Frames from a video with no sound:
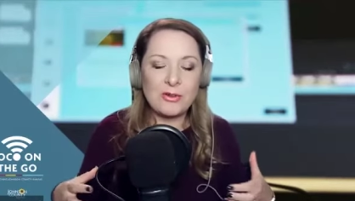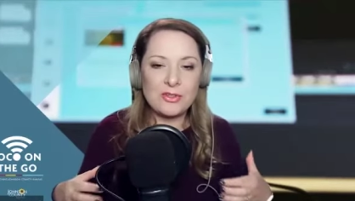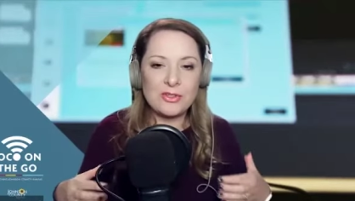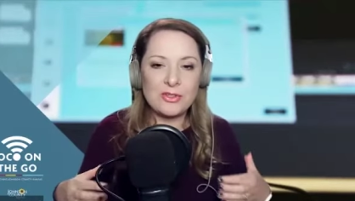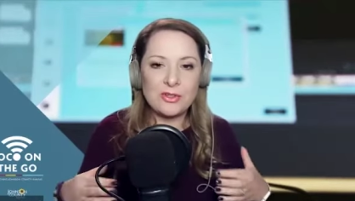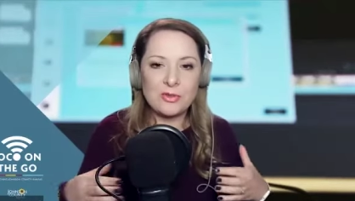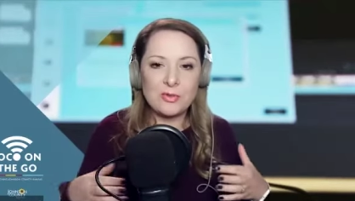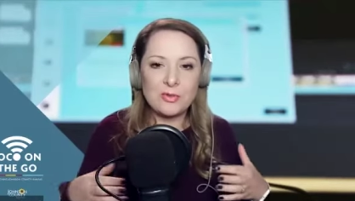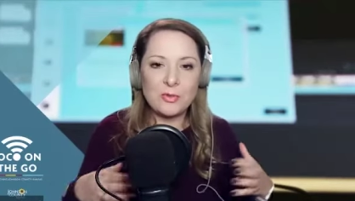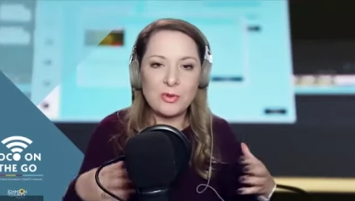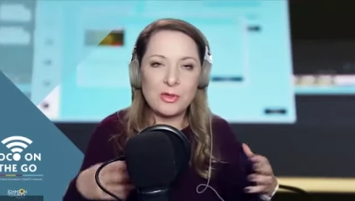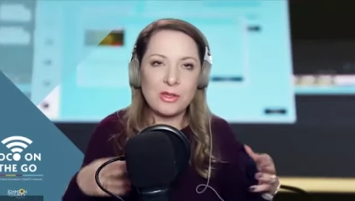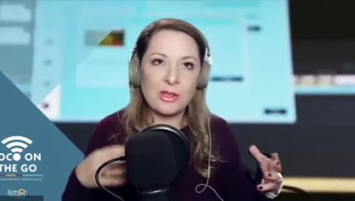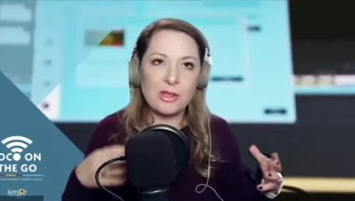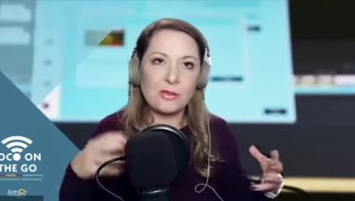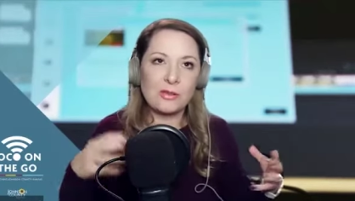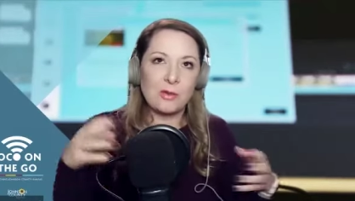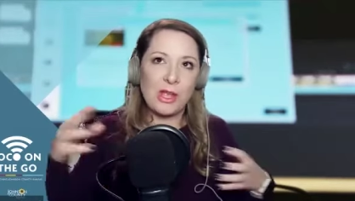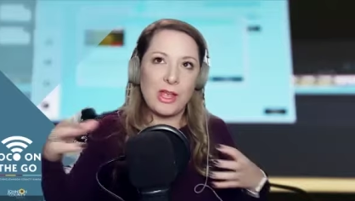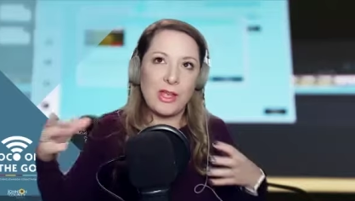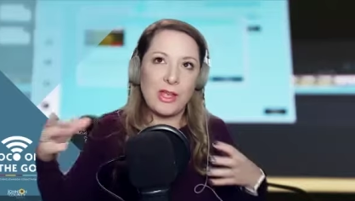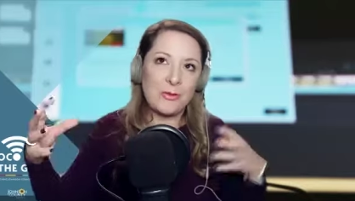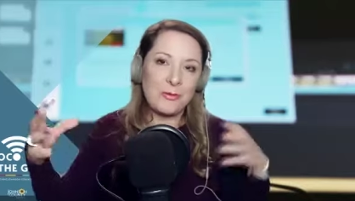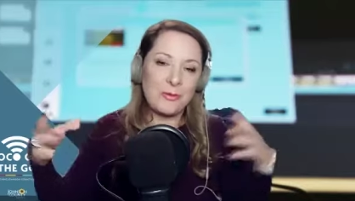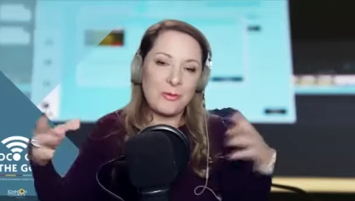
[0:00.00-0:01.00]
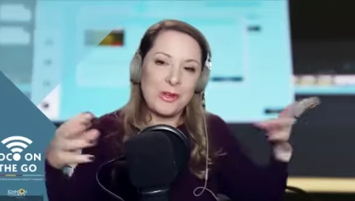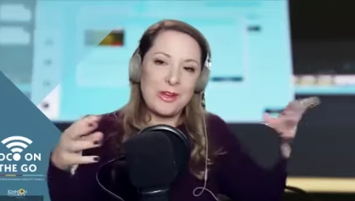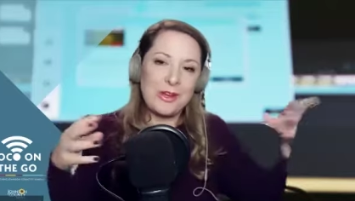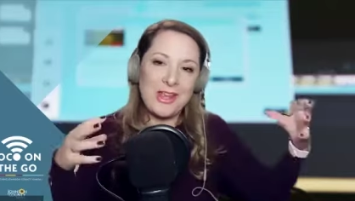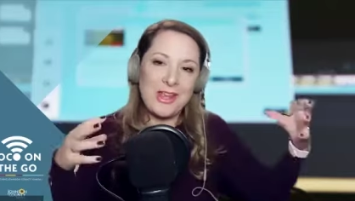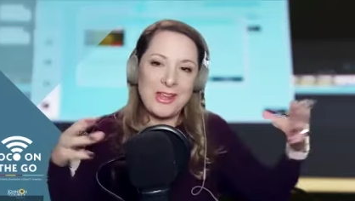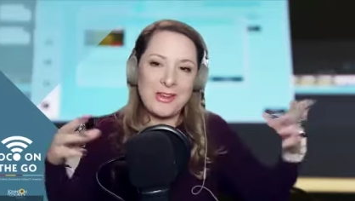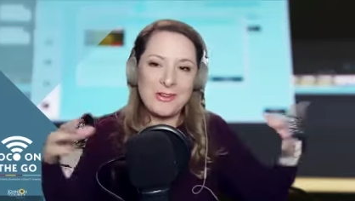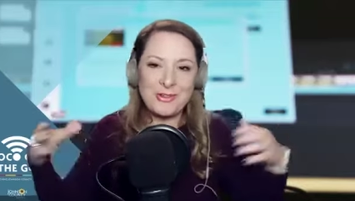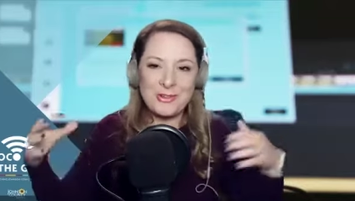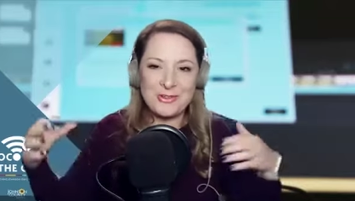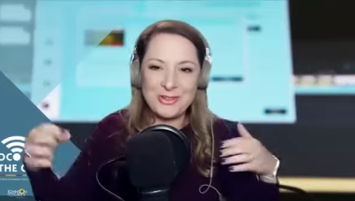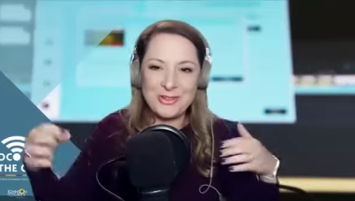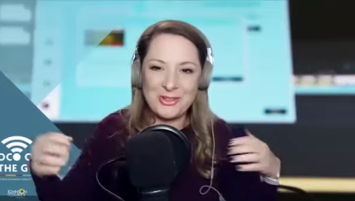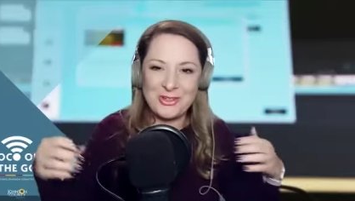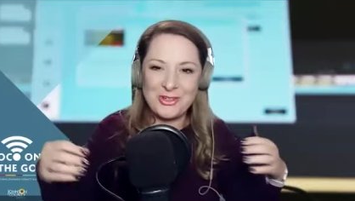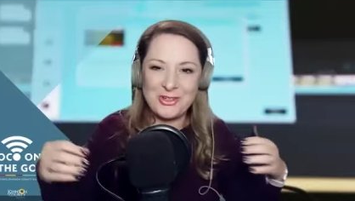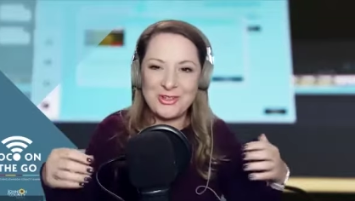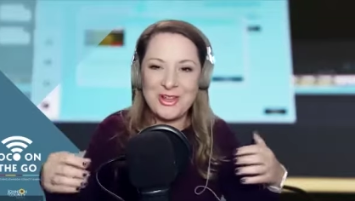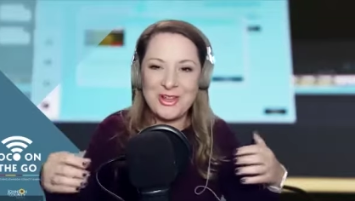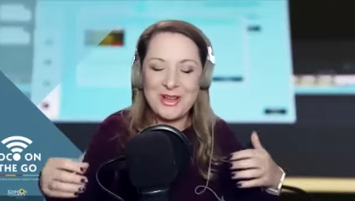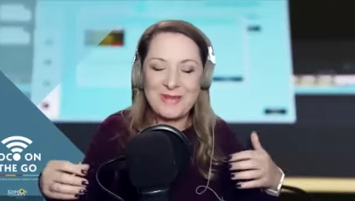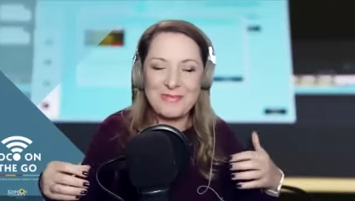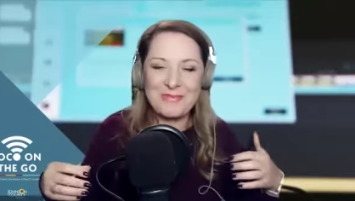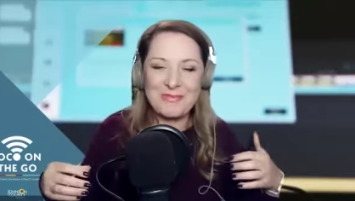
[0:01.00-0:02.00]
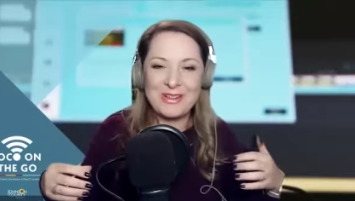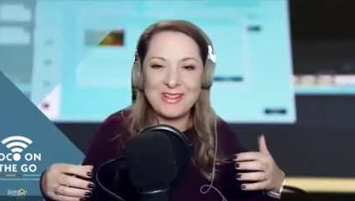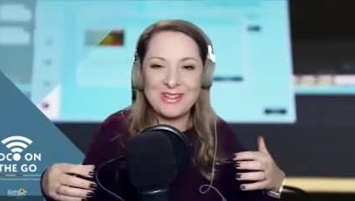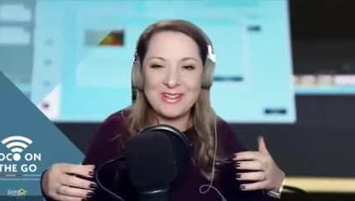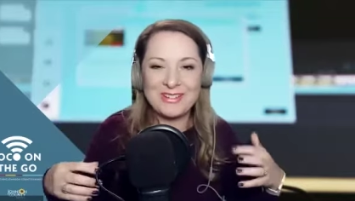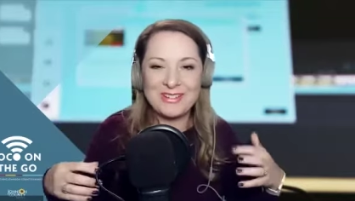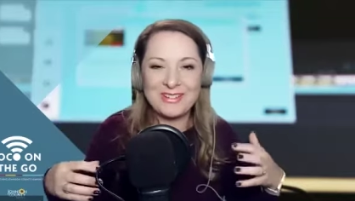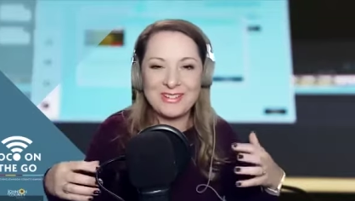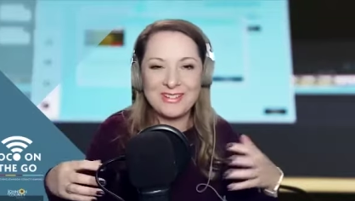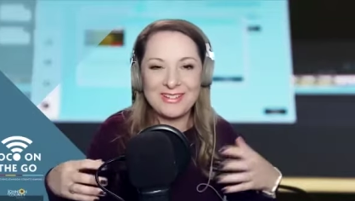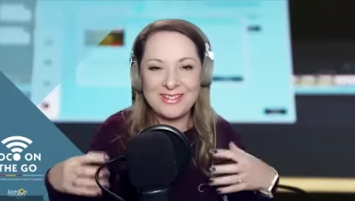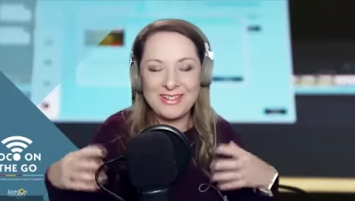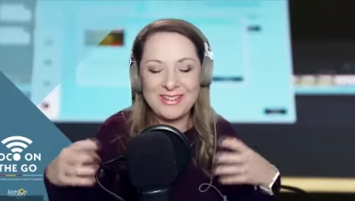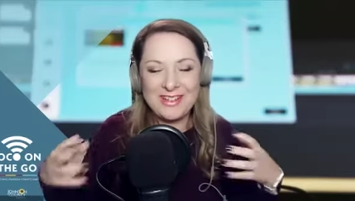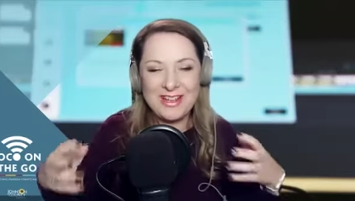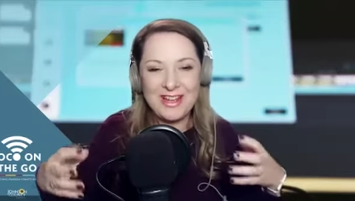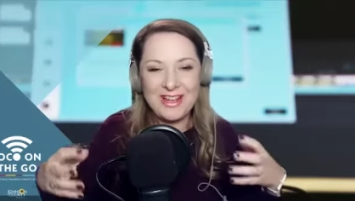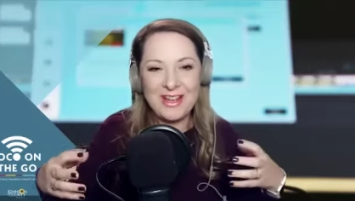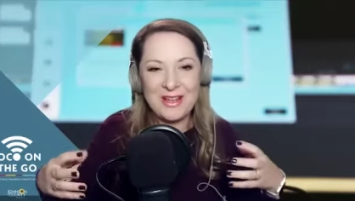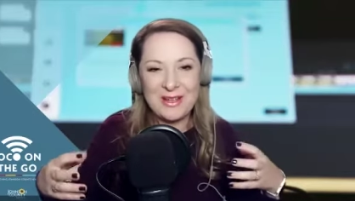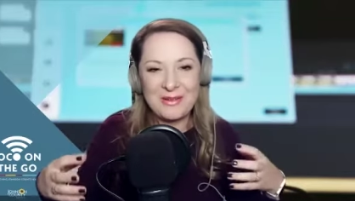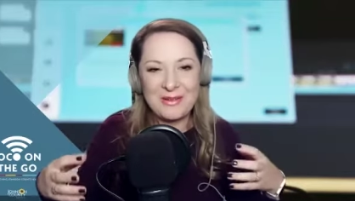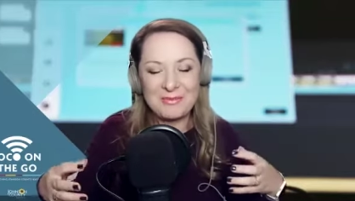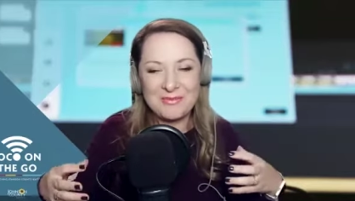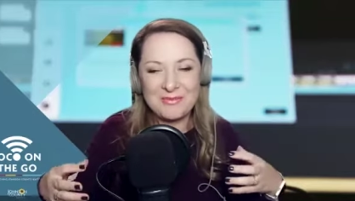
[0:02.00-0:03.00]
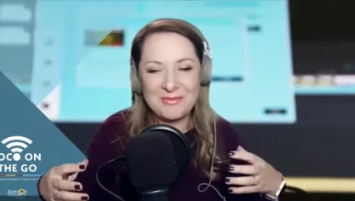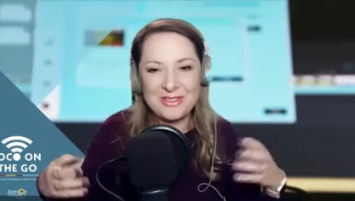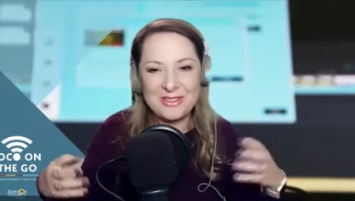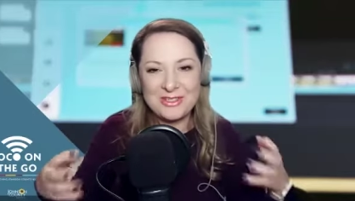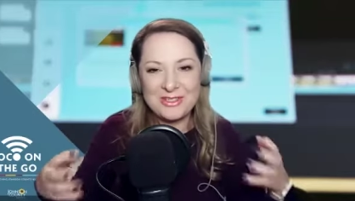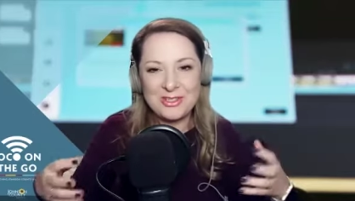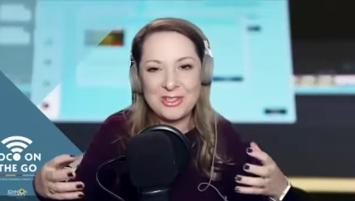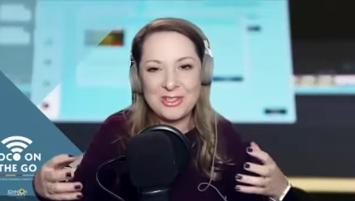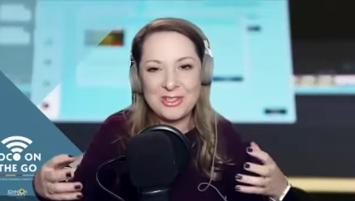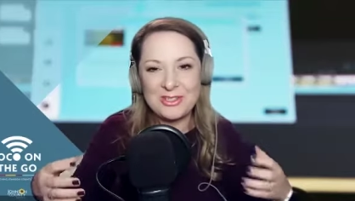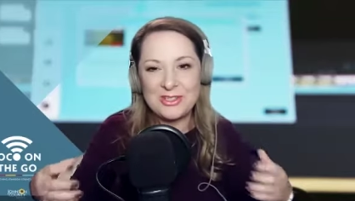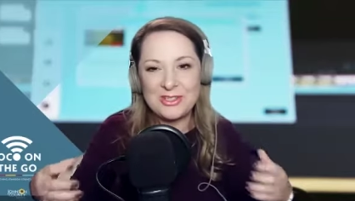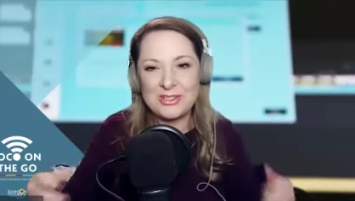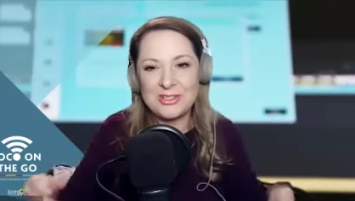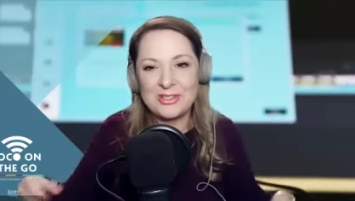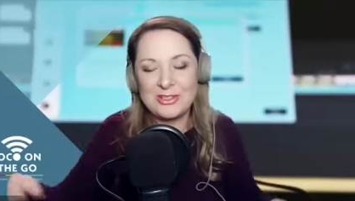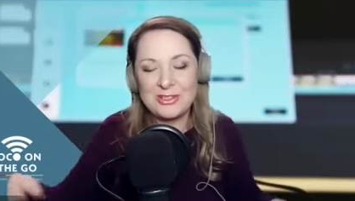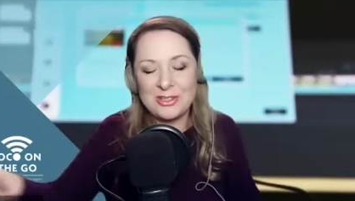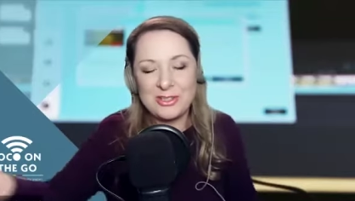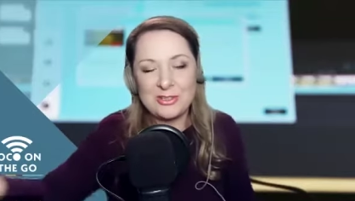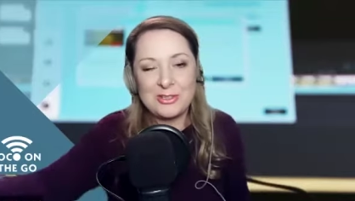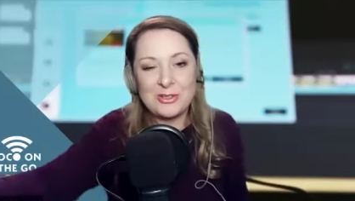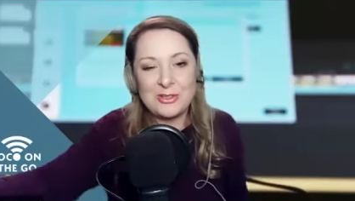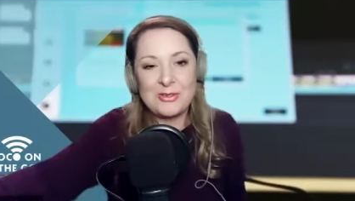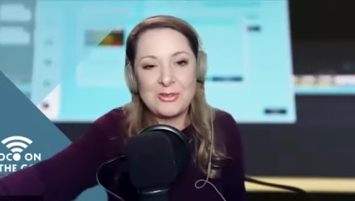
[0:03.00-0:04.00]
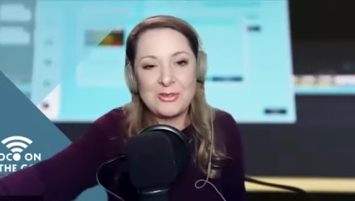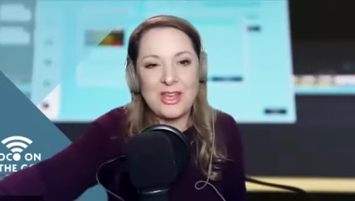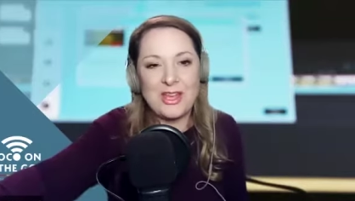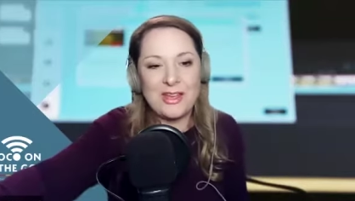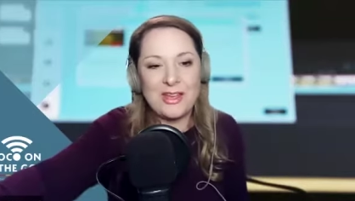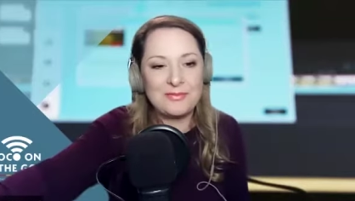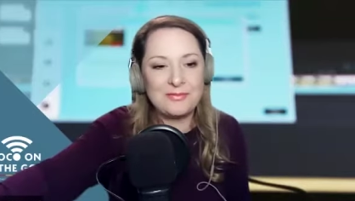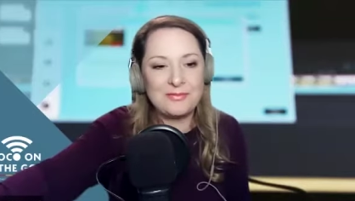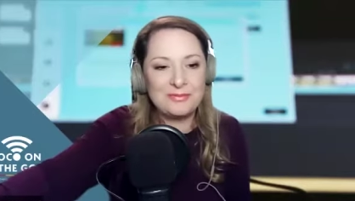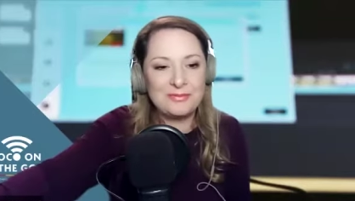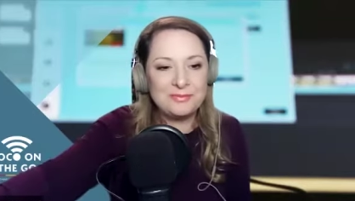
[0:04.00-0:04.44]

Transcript: So, at what angles are you coming um, to to do that?